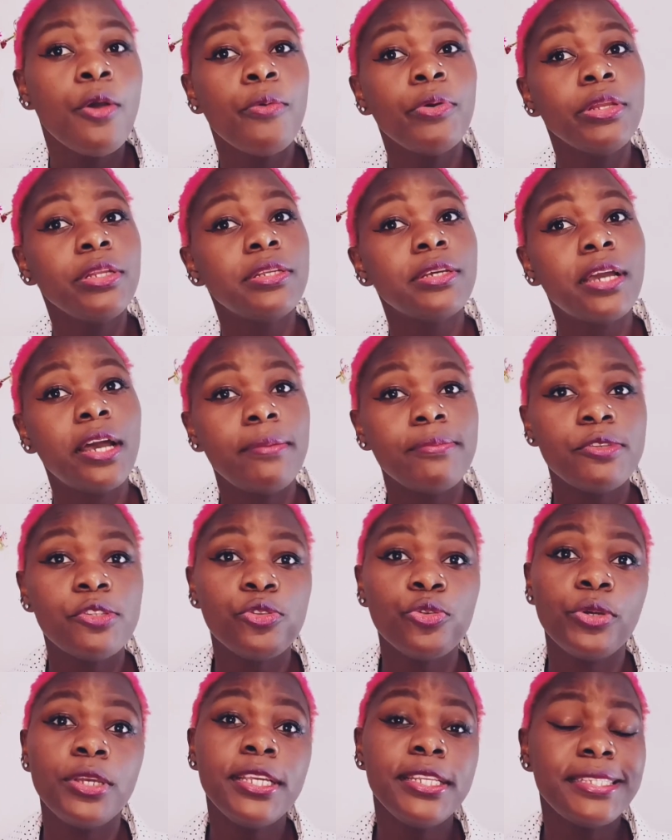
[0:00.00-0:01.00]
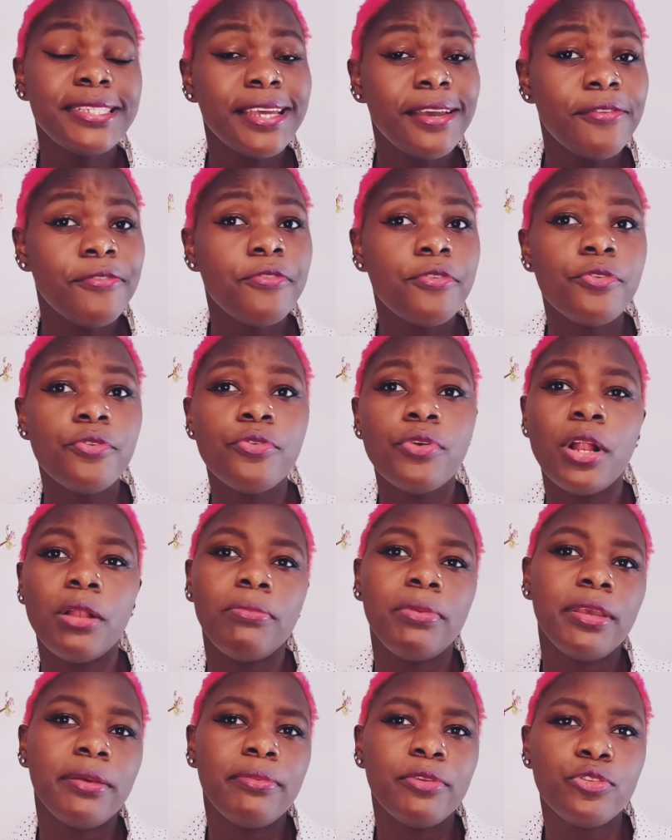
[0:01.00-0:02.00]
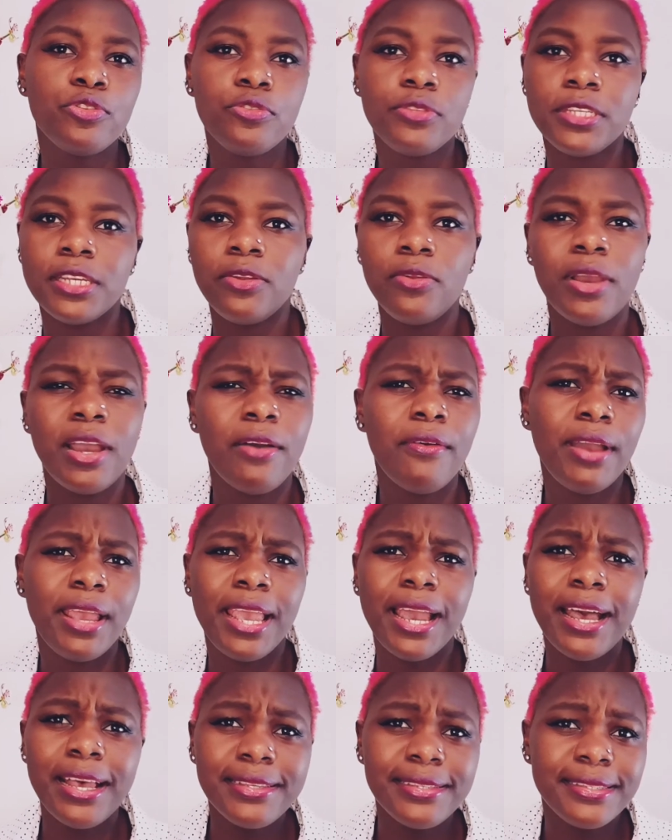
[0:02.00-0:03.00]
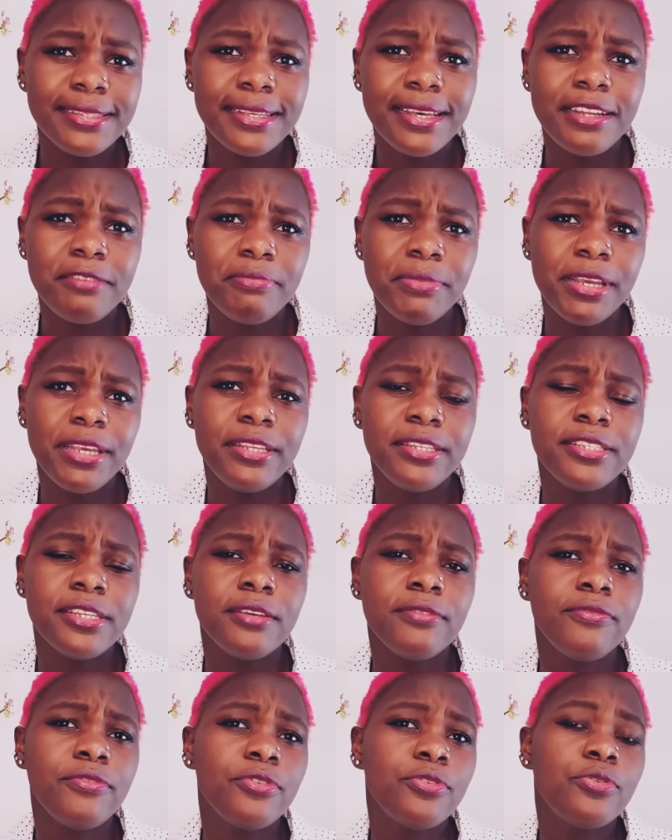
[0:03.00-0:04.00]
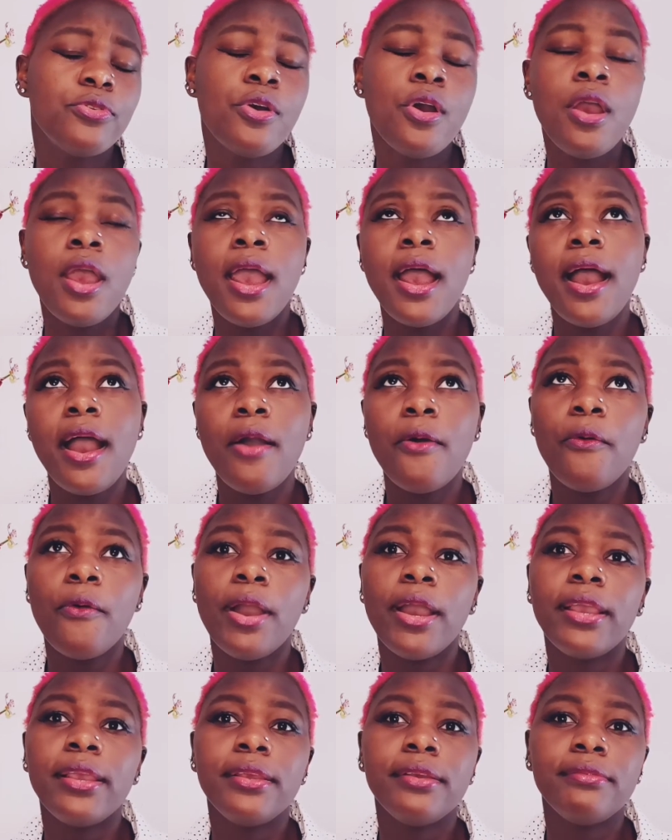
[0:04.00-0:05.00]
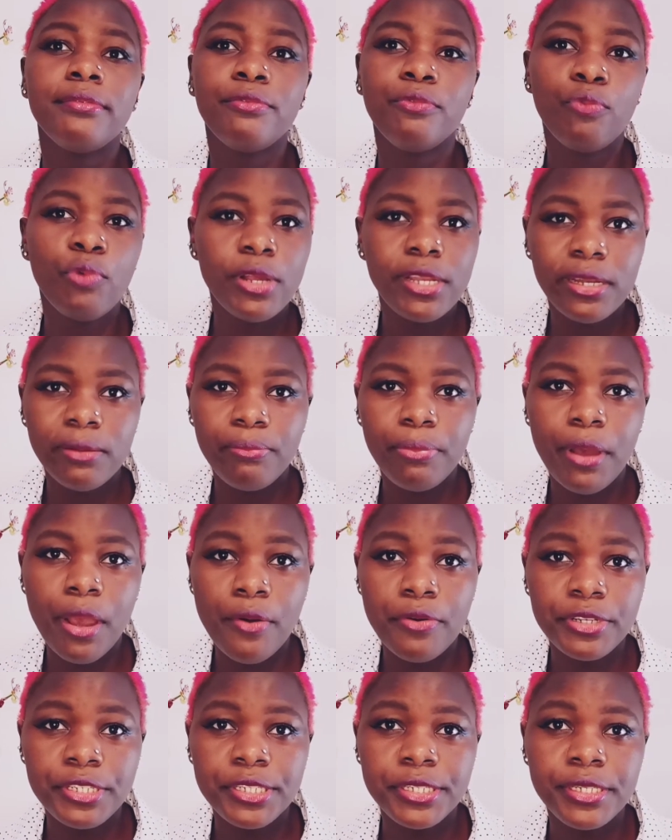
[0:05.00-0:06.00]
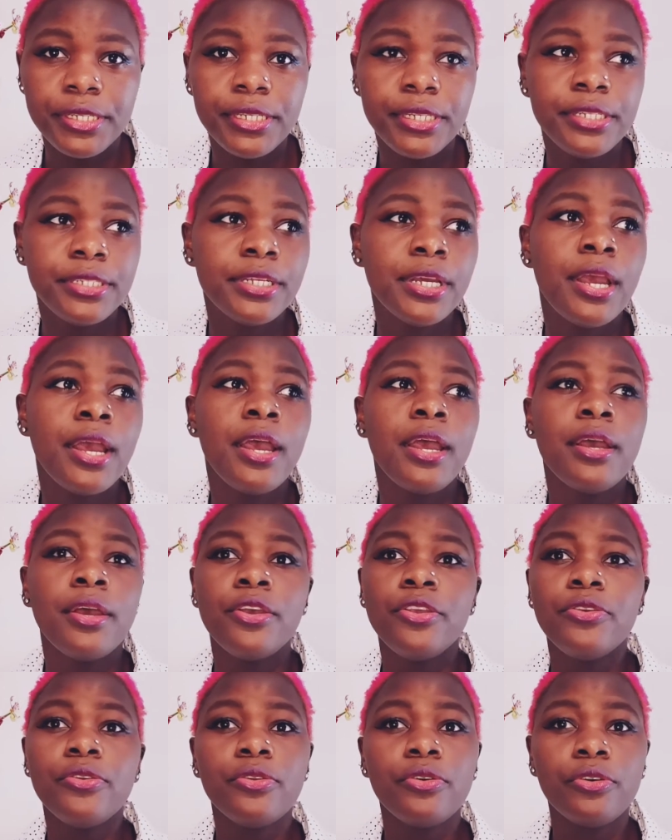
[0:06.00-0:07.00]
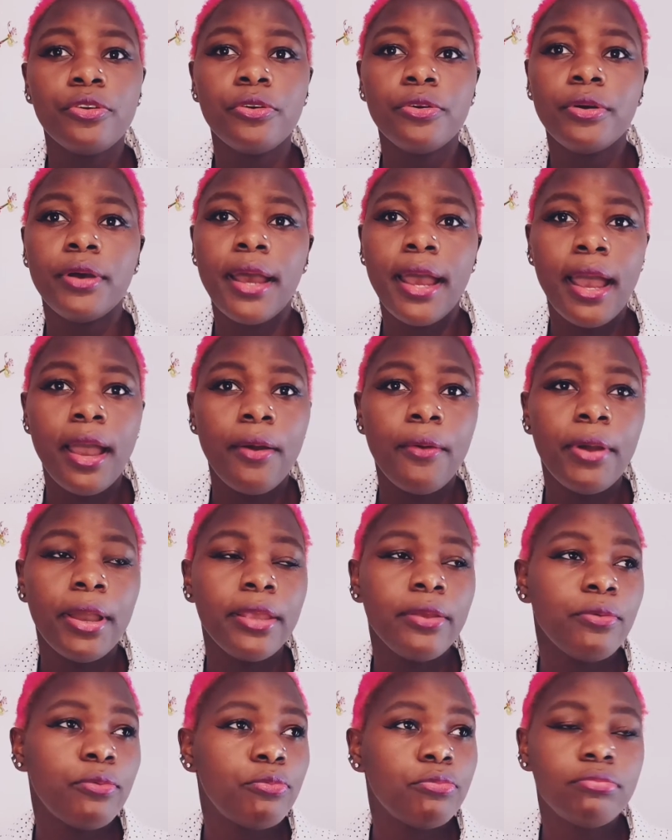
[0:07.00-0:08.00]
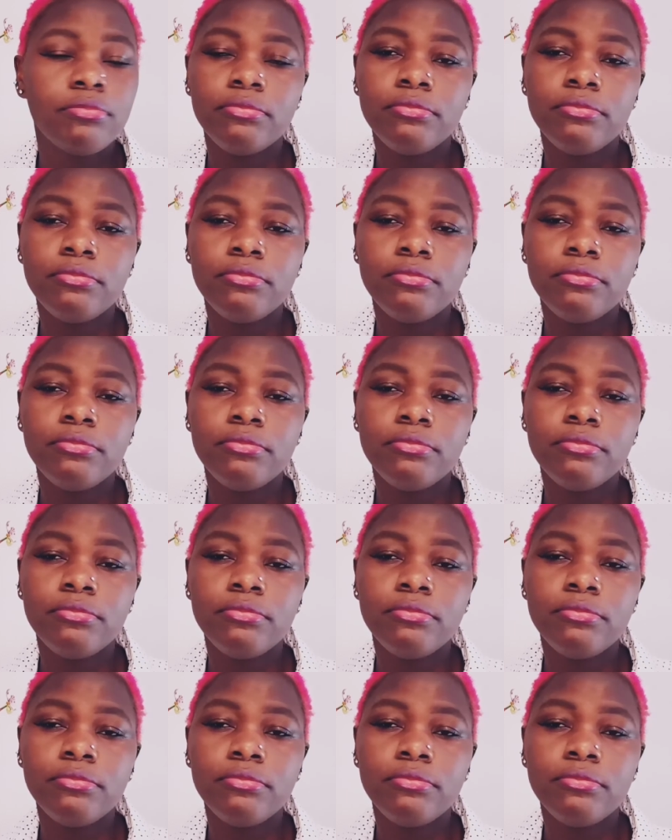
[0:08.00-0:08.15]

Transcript: When it comes to interview, I'll be able to tell you how I answered my interview, how I went about it, you know, how I,